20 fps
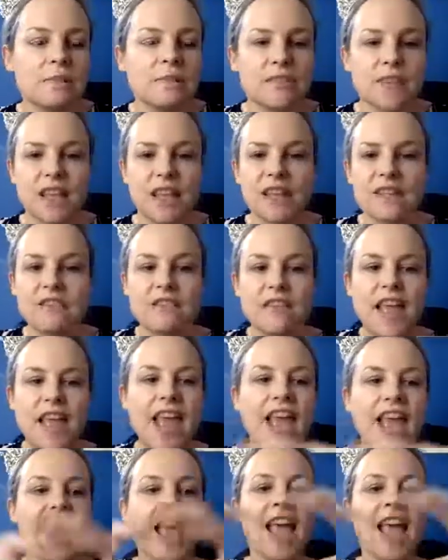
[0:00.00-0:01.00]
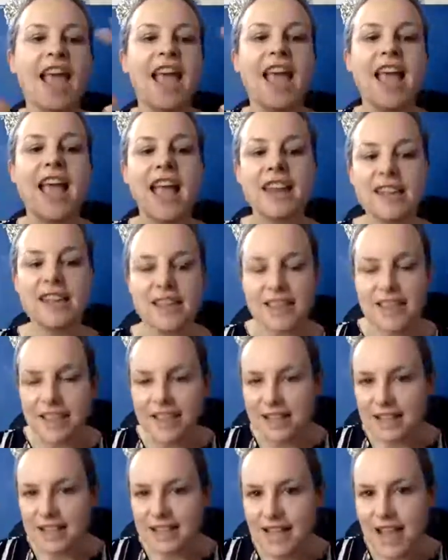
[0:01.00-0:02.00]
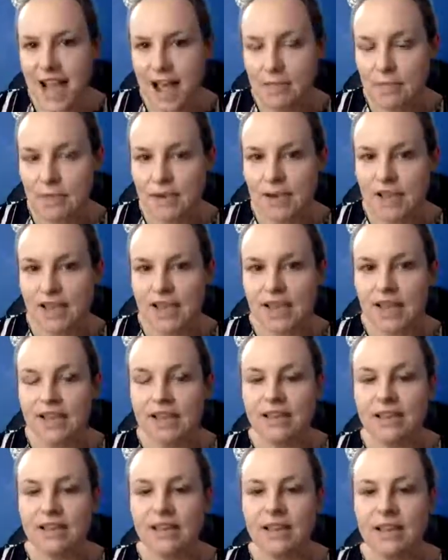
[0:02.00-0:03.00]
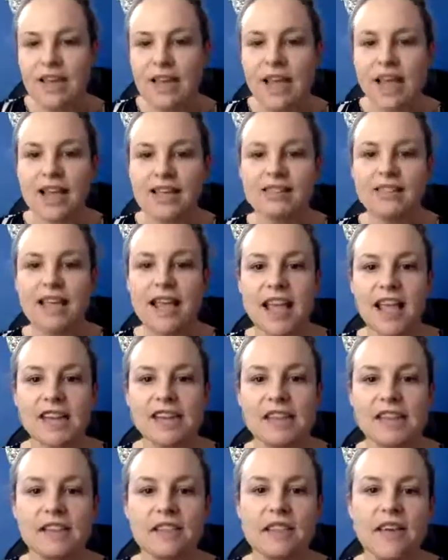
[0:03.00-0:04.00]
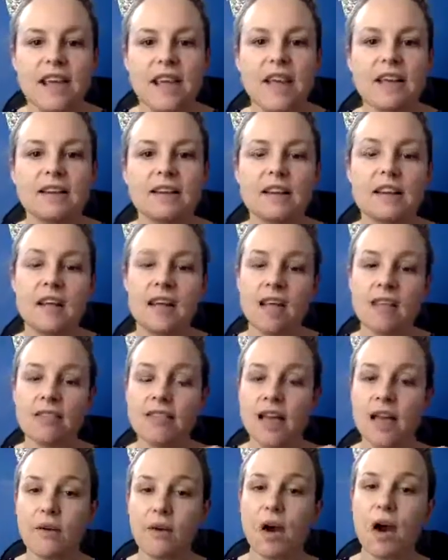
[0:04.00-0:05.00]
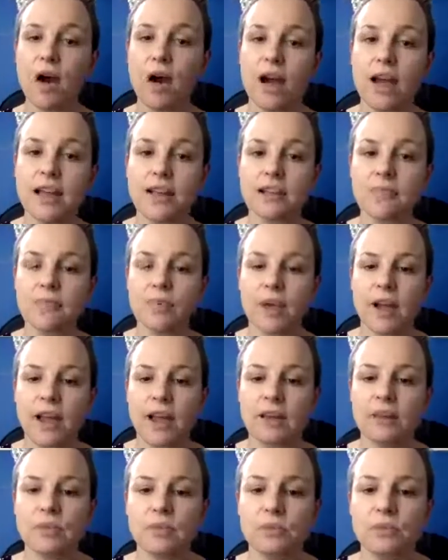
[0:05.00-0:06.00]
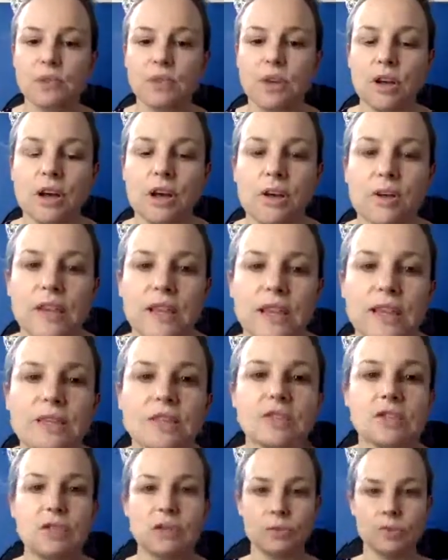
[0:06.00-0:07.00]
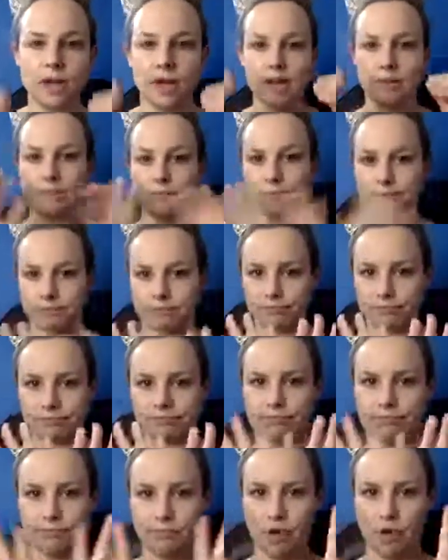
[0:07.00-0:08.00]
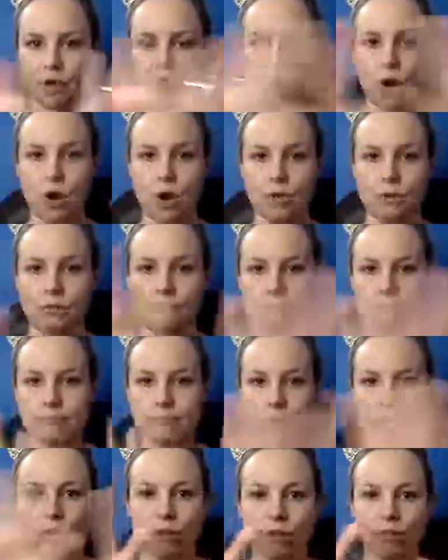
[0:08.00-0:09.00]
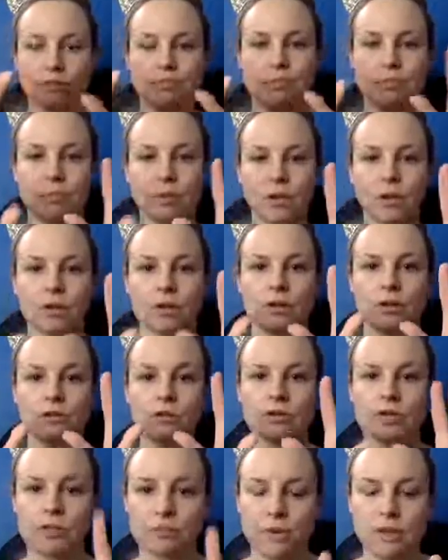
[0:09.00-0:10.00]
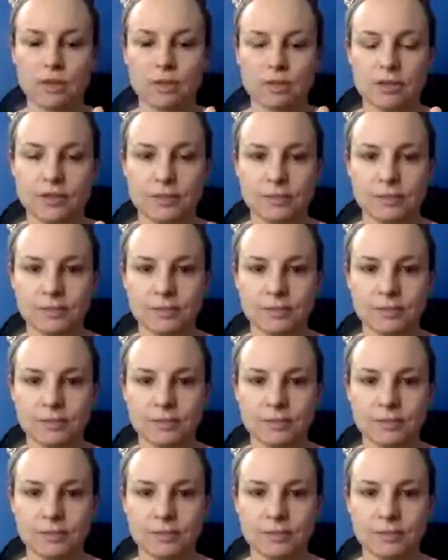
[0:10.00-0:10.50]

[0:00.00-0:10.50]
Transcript: And if anything that's happening has any of that, our hindbrain will go into a nope, block response.